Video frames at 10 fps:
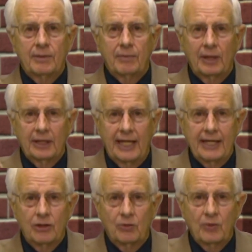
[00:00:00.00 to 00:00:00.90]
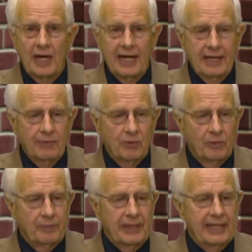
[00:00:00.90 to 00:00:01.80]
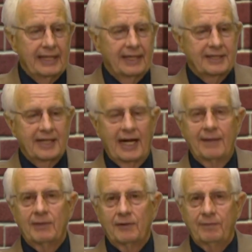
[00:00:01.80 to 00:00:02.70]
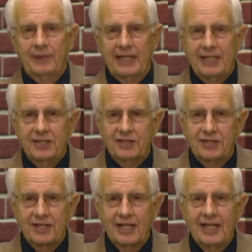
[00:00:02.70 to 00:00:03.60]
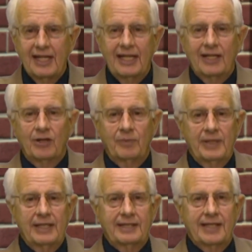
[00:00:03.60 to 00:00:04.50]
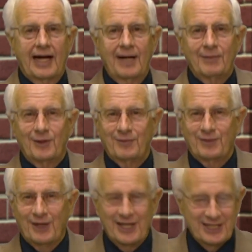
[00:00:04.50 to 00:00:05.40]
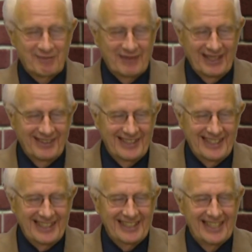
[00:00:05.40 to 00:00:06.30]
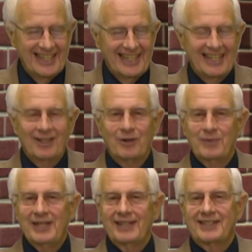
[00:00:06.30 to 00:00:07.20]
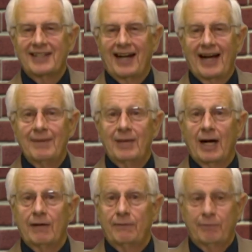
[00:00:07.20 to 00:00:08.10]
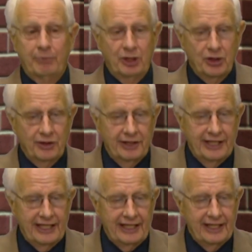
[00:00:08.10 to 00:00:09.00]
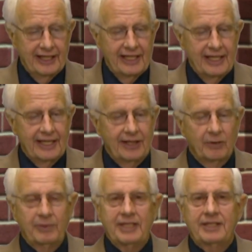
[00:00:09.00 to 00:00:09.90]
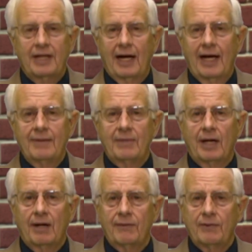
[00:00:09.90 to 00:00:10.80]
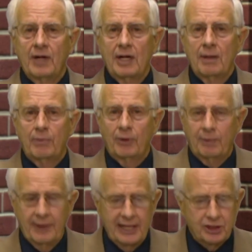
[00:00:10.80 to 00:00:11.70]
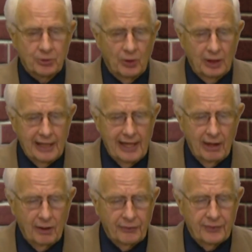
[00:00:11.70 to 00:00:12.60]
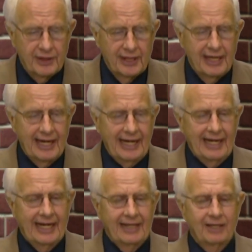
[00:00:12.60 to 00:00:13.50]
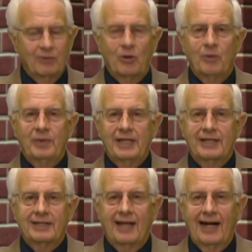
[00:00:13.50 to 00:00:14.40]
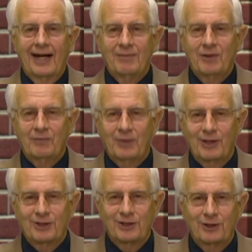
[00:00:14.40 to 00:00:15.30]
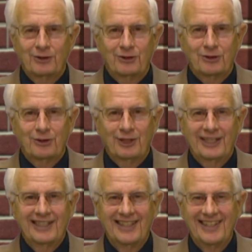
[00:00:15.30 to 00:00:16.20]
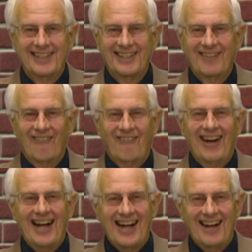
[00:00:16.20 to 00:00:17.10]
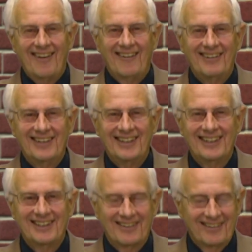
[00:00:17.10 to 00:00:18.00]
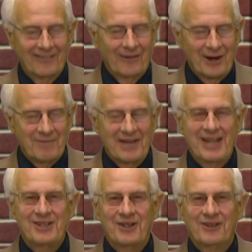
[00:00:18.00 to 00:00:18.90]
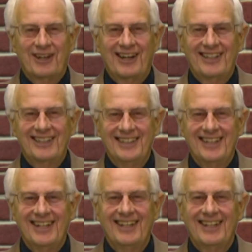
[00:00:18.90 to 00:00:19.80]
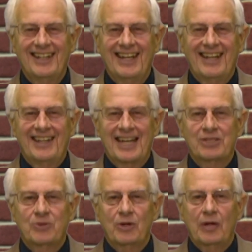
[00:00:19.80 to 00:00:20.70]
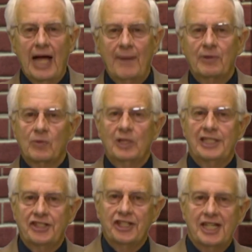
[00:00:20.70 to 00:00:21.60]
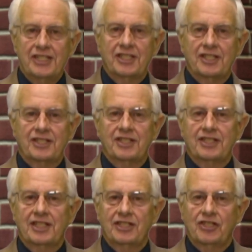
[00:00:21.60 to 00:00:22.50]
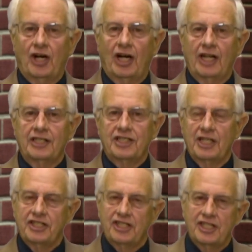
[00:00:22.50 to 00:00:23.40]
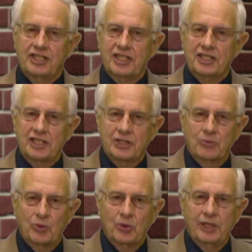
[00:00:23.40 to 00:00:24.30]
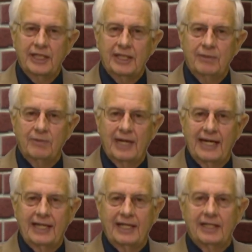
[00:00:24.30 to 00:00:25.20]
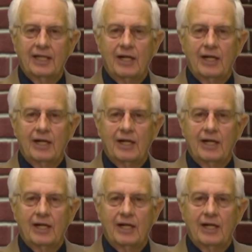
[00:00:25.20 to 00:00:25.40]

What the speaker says: millennial reign will be a time of peace. It'll be a time of prosperity. It'll be a time of purity. It'll be time of perpetual health, and it will be a time of personal joy. Wow, what a menu, huh? And that's what will happen when Jesus is in charge and Jesus is ruling and reigning